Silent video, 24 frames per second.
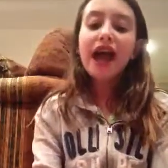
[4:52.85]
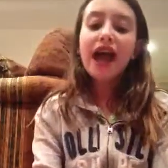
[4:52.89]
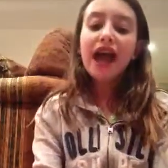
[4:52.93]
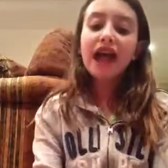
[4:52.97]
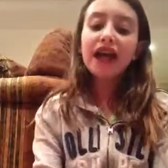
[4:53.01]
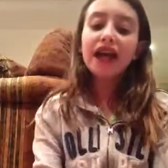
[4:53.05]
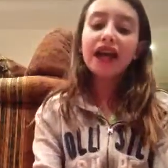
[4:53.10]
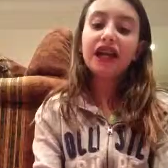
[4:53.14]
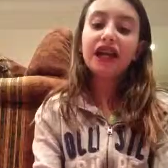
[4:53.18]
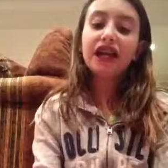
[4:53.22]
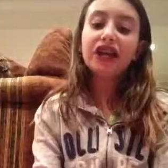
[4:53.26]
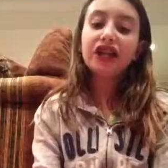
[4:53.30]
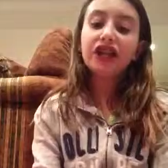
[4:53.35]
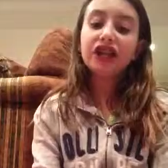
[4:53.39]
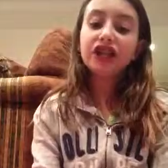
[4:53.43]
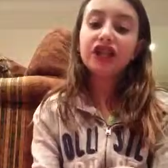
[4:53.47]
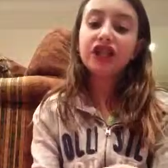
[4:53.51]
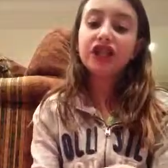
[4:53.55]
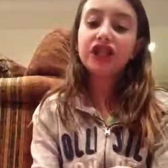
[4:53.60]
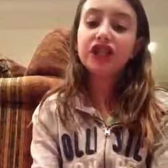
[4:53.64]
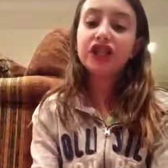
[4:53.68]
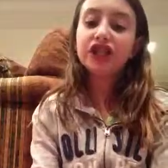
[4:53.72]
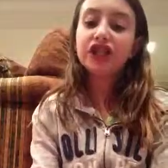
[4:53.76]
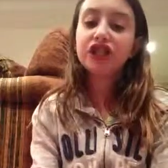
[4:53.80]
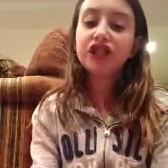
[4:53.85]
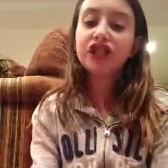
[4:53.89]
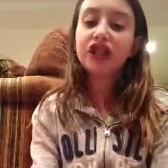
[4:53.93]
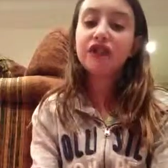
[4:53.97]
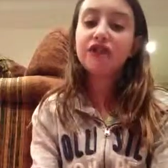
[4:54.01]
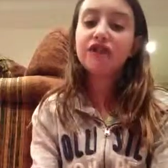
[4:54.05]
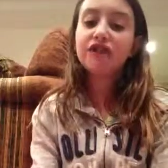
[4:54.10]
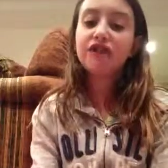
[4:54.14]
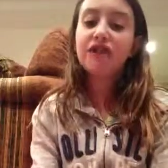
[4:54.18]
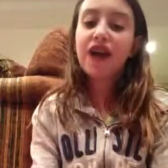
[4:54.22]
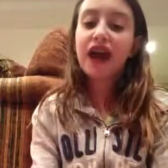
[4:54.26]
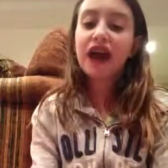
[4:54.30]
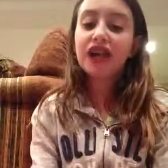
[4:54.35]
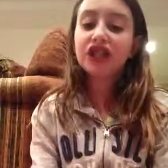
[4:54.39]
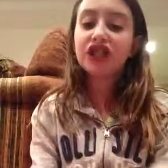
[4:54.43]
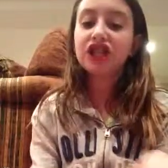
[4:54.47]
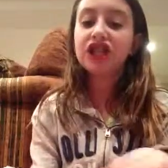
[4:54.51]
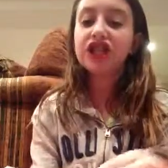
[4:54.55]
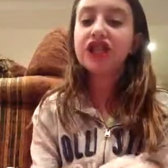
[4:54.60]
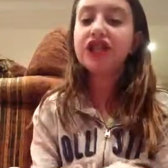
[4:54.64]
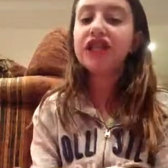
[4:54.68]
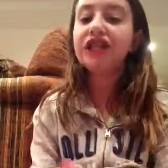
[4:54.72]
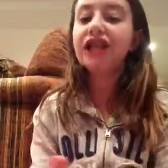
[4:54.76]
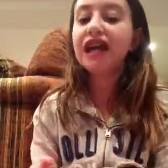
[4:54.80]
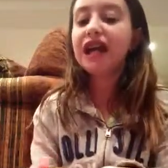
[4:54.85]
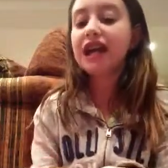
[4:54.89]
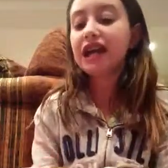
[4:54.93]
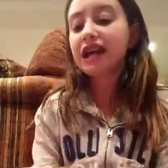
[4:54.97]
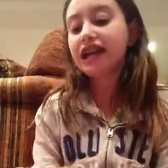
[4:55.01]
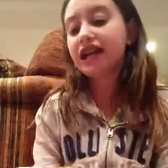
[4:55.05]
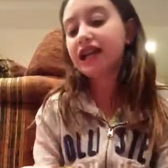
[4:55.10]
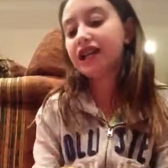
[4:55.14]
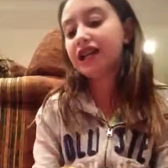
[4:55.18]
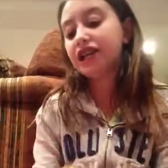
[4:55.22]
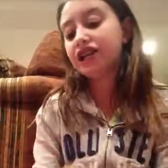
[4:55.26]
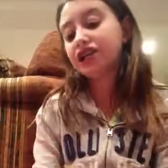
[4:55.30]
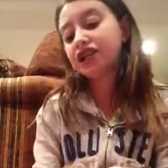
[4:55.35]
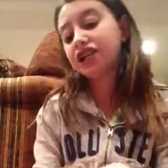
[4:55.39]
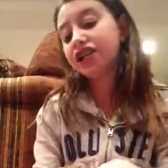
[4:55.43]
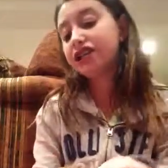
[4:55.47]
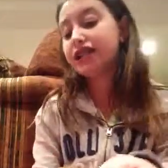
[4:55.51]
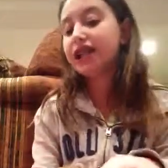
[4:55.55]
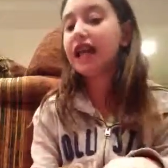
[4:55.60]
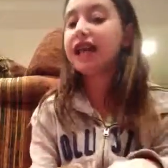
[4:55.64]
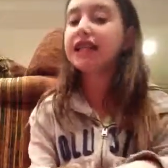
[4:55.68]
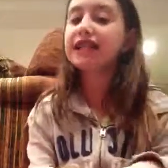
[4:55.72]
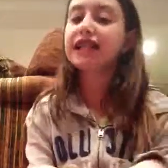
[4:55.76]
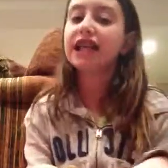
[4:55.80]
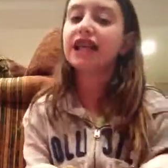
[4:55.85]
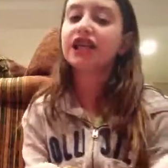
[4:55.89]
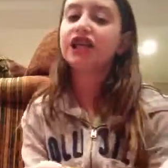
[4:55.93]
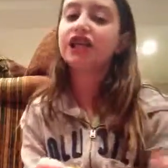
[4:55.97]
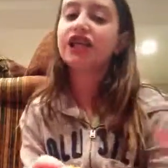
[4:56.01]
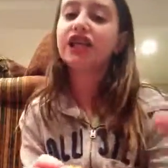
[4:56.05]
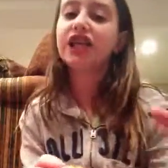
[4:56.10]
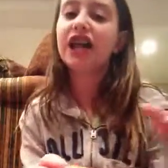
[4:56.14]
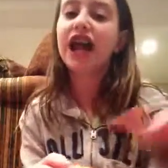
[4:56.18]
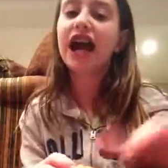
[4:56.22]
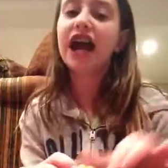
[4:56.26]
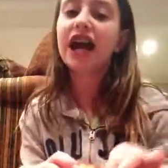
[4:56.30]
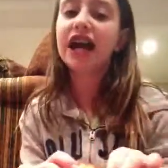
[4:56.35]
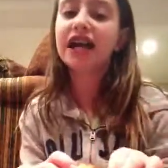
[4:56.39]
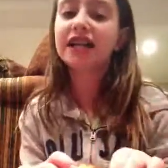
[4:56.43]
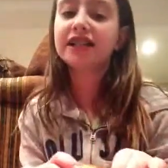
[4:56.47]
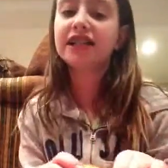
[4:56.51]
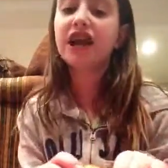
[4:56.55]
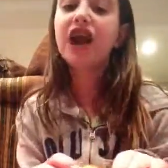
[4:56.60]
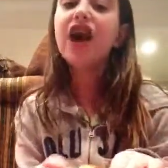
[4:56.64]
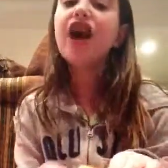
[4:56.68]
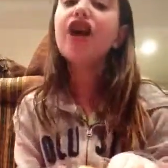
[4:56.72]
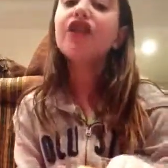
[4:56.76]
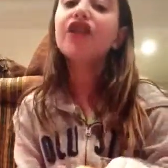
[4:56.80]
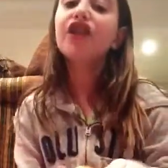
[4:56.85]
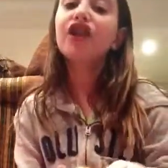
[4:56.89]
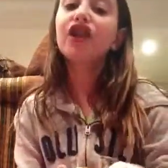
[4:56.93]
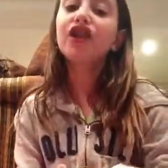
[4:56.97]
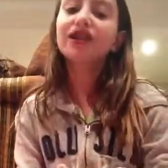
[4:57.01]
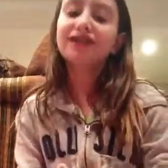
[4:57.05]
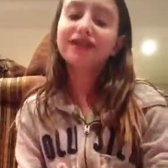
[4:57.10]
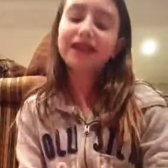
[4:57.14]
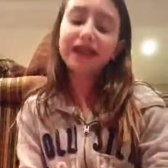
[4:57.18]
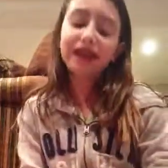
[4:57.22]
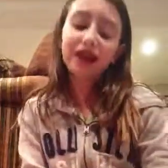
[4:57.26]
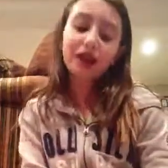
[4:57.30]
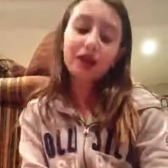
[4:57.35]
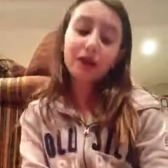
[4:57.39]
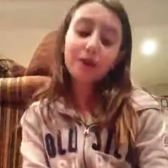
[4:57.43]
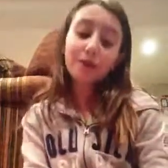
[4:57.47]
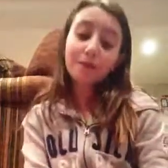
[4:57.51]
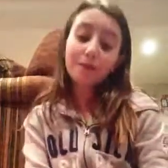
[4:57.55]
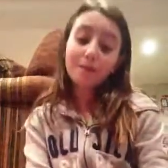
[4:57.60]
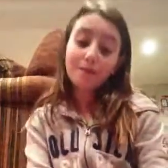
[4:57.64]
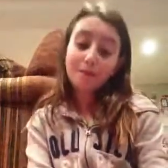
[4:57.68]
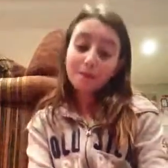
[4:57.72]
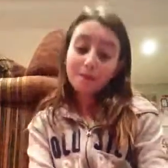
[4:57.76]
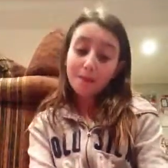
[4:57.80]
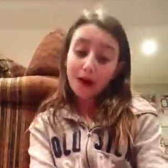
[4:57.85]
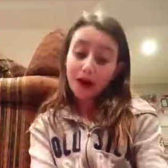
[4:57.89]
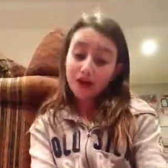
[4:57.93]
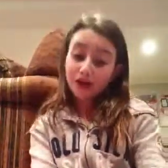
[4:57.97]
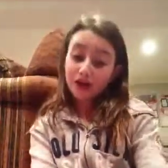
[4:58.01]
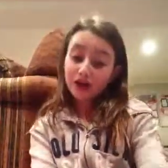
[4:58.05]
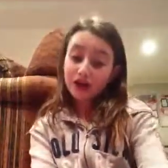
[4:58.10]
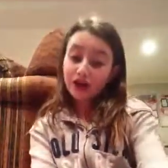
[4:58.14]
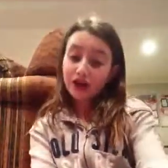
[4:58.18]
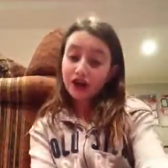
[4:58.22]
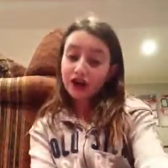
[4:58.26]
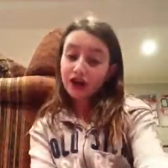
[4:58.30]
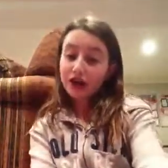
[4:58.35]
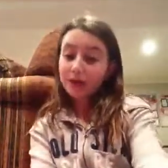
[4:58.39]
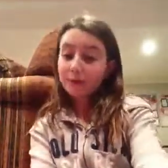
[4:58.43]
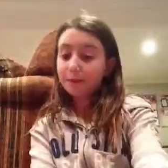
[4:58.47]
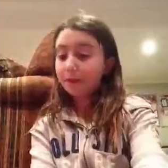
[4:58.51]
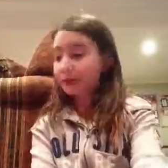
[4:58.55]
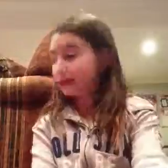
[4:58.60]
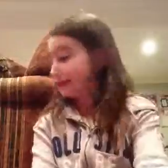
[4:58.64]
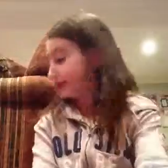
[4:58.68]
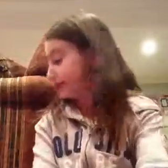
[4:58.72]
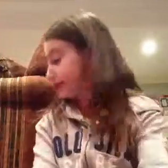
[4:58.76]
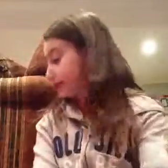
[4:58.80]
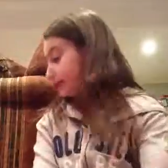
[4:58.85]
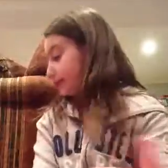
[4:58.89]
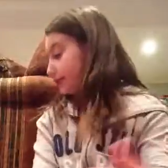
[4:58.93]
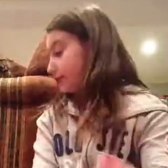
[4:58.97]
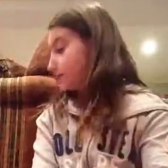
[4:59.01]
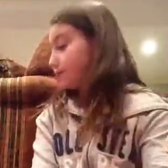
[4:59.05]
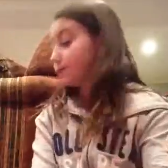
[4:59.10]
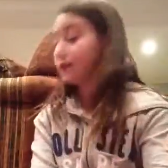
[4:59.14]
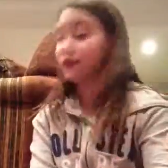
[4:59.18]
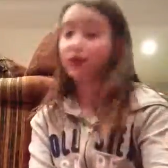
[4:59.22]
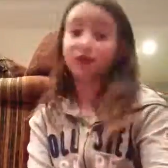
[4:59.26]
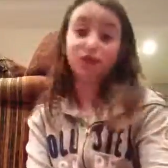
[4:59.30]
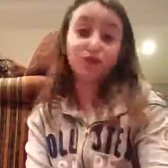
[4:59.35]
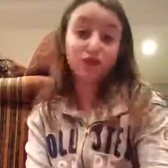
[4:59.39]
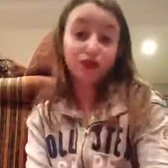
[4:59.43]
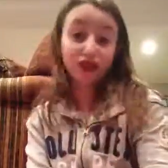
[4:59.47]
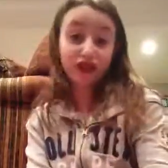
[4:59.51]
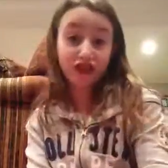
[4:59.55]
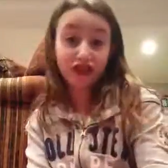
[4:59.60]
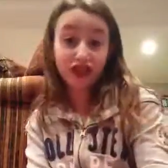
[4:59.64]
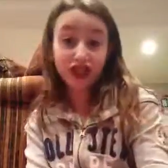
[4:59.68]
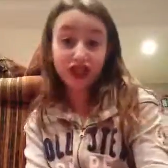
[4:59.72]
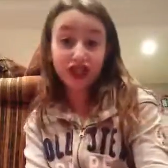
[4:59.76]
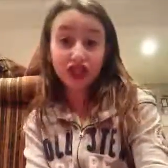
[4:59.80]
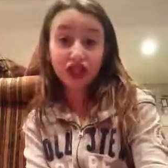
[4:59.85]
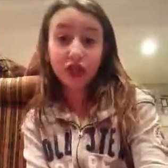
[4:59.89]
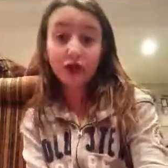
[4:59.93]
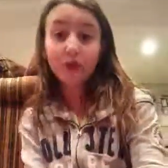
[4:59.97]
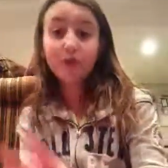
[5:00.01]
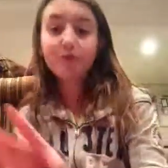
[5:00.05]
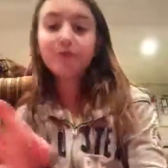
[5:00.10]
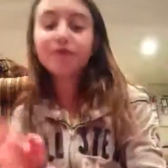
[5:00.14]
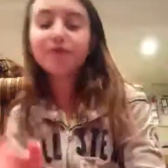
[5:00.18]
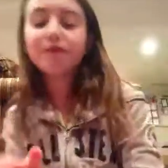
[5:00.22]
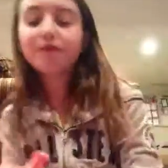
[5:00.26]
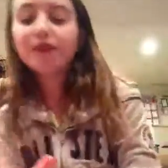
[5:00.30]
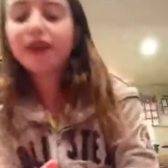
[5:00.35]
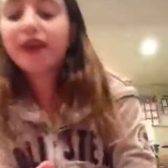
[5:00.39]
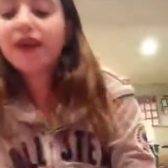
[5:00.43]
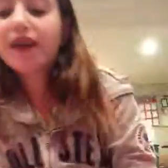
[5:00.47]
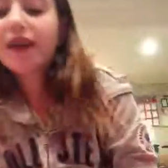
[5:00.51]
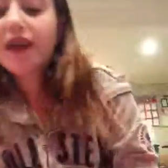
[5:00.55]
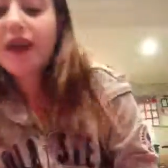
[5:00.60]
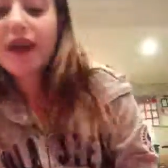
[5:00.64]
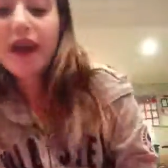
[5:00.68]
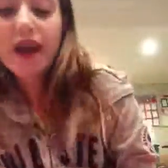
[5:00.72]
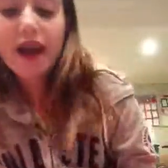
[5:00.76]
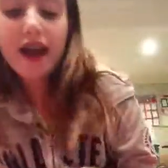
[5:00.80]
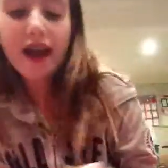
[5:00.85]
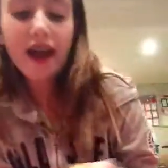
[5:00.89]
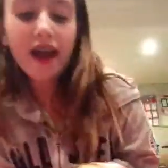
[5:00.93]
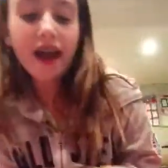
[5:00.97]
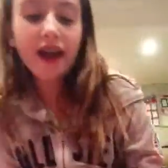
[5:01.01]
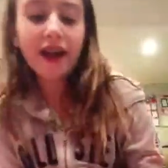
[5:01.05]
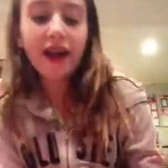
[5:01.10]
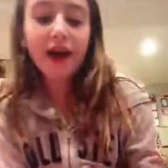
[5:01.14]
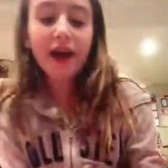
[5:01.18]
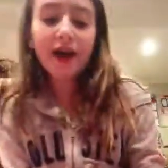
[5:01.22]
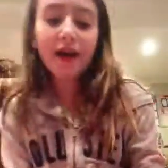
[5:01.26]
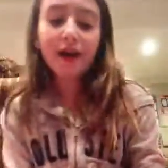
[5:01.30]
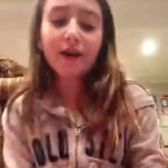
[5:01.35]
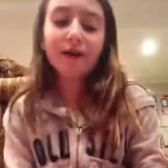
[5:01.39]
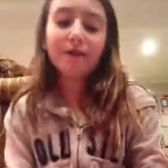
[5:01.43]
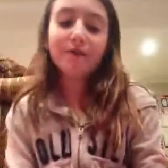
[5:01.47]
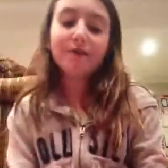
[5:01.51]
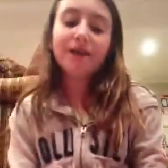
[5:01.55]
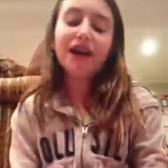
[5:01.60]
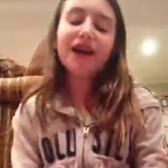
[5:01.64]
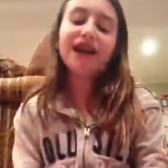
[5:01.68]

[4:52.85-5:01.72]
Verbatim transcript: and she just loves fashion and she says that she has the looks like her mother, but we don't really think so. And um,